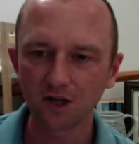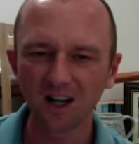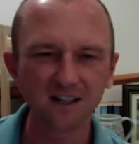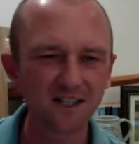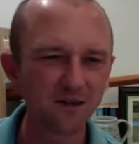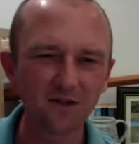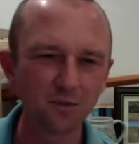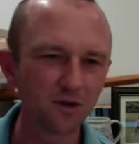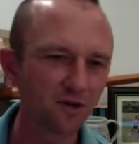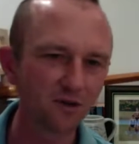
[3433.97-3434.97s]
I'll accept if you've
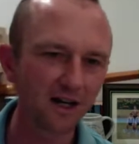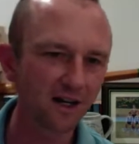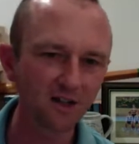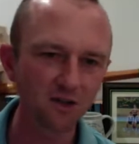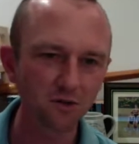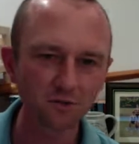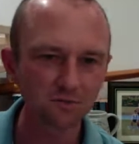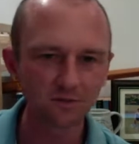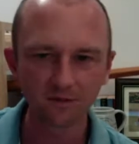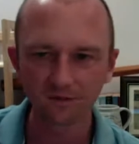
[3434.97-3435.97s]
put the Grand National,
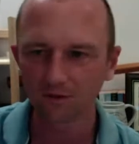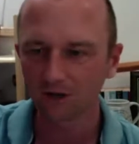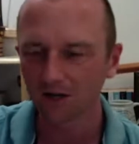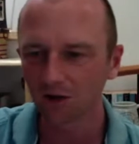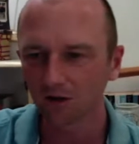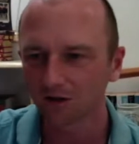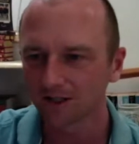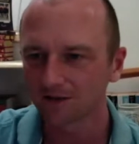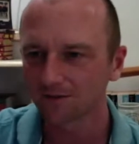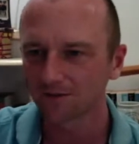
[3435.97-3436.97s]
crack on,
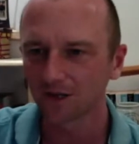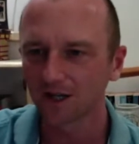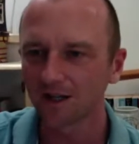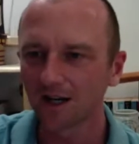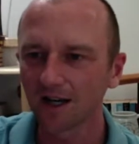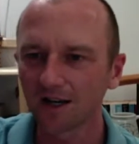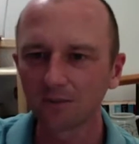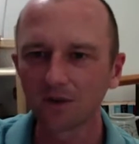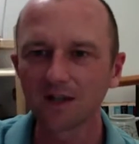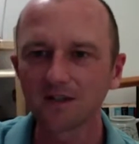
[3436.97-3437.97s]
it's fine,
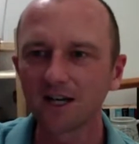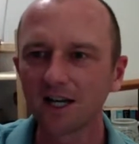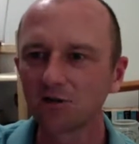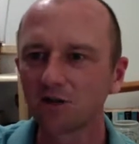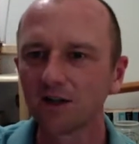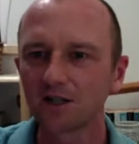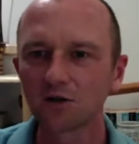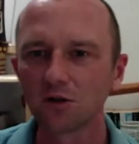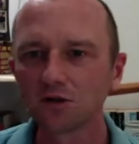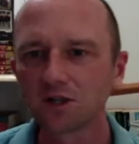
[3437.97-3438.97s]
but it's the Aintree
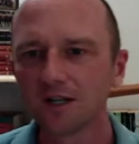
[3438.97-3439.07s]
Racecourse.